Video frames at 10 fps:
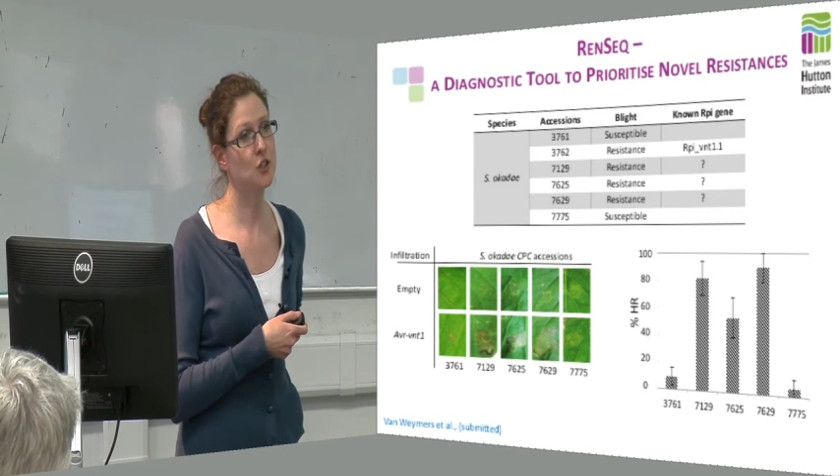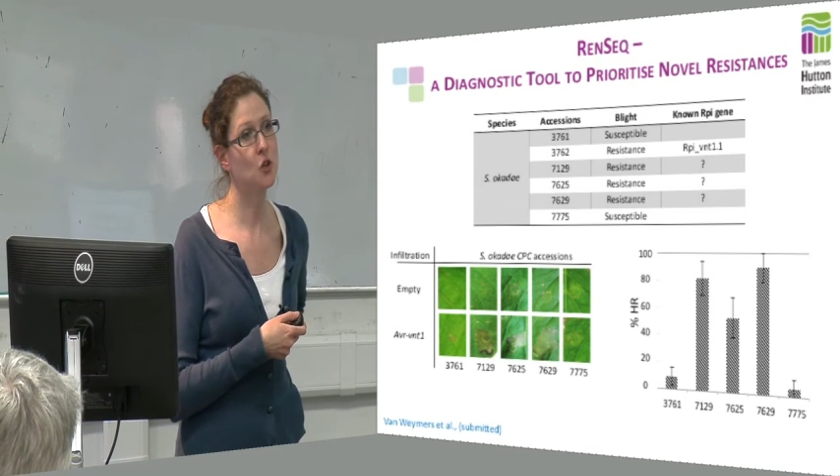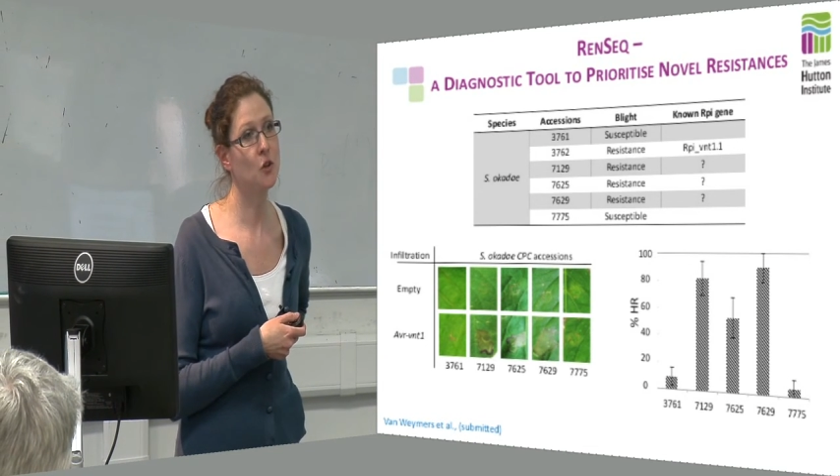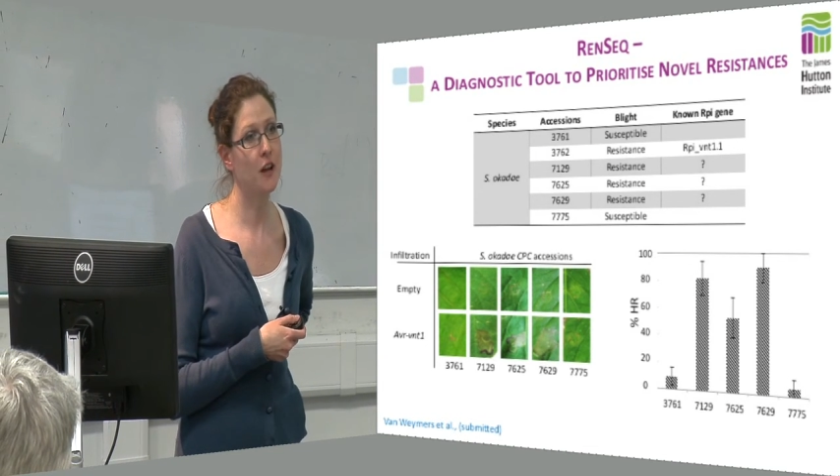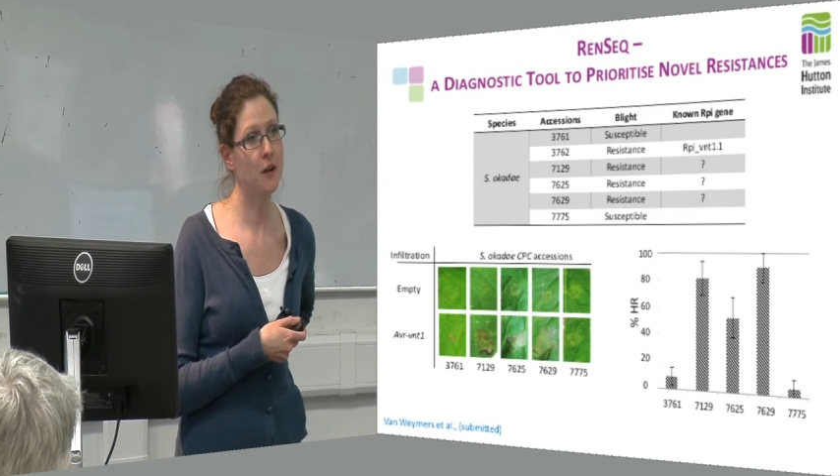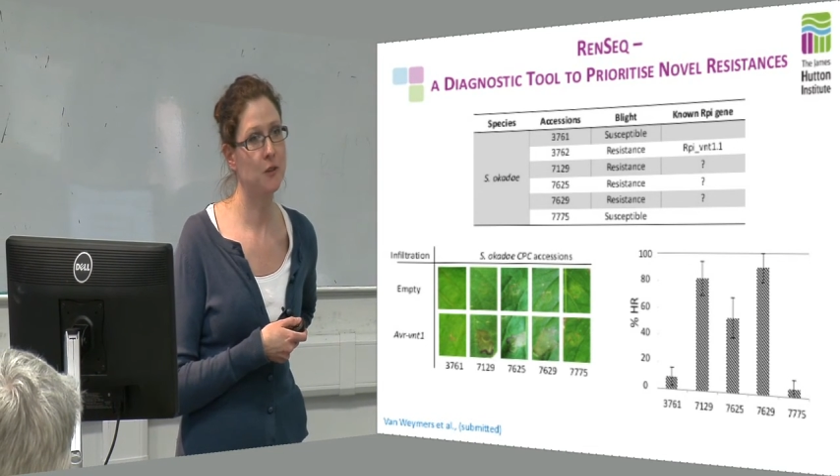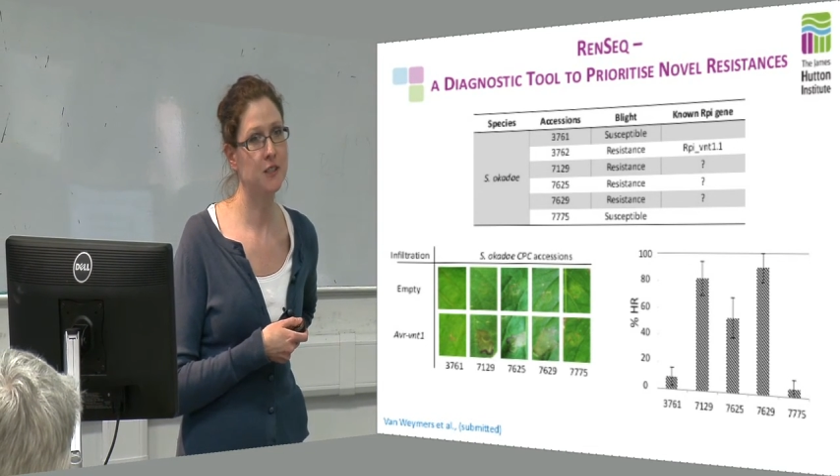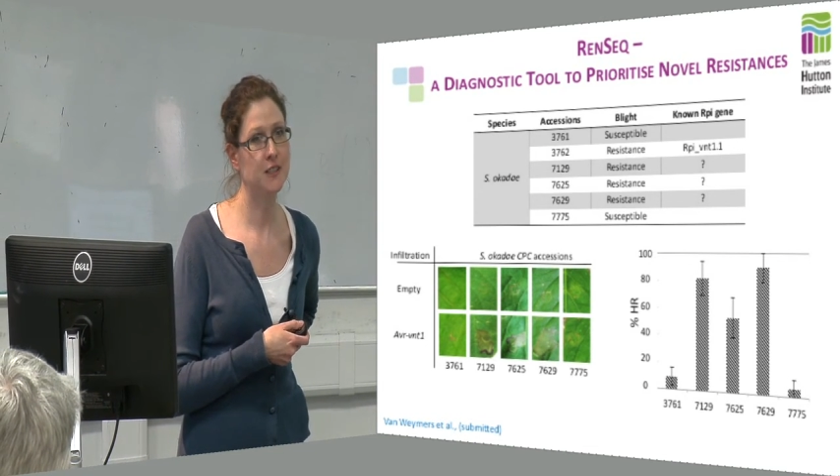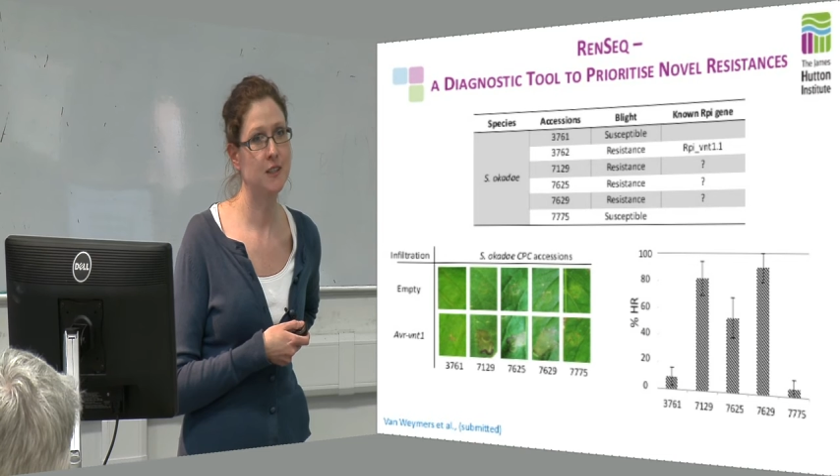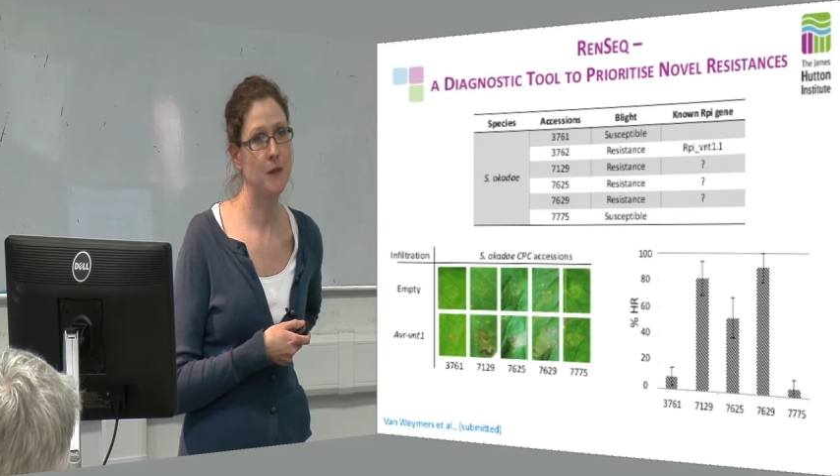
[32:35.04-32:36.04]
tool that I
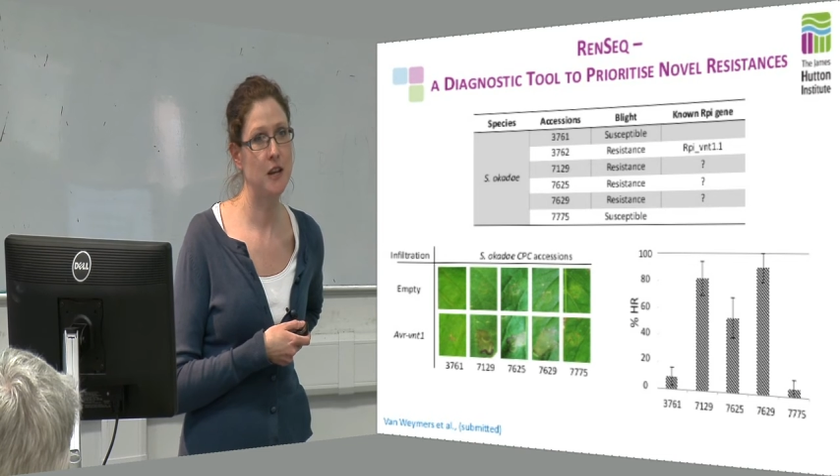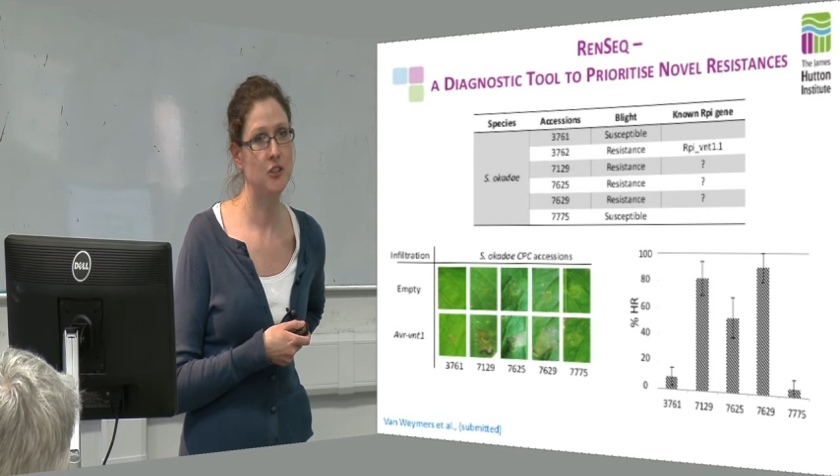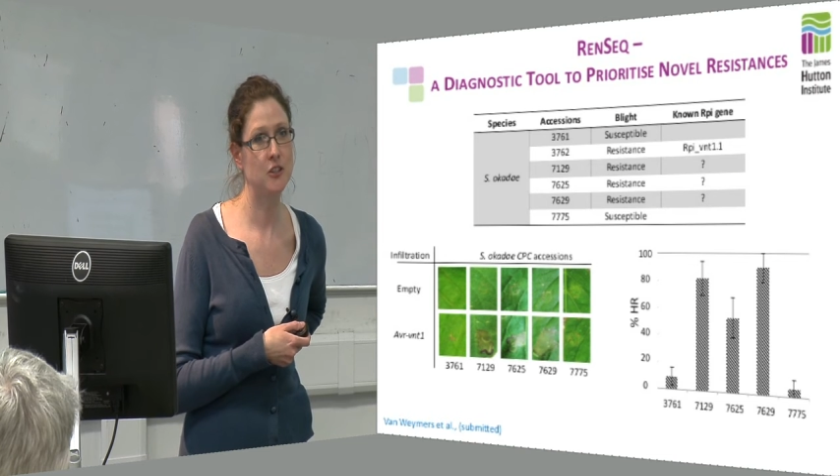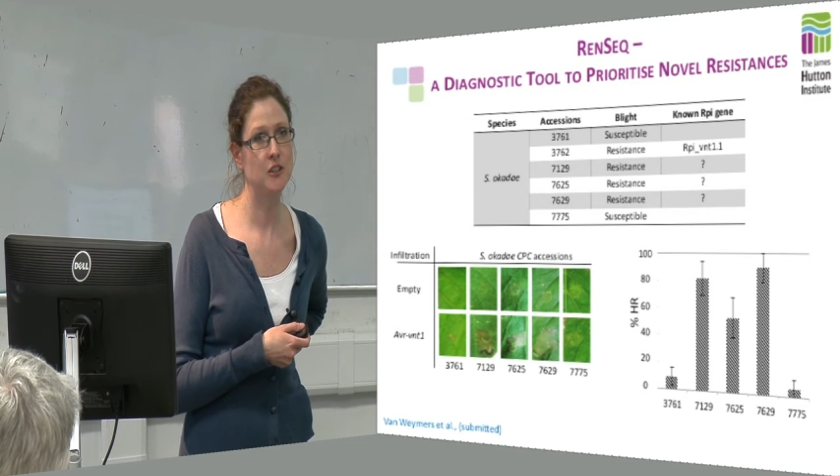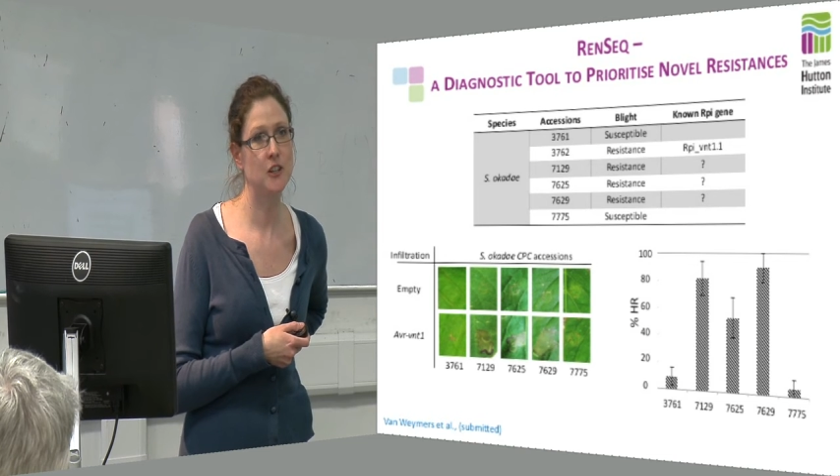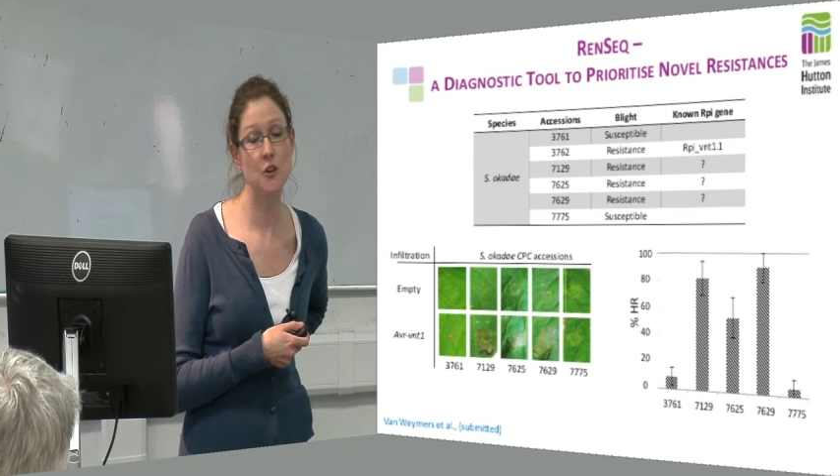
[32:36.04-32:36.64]
wanted to mention to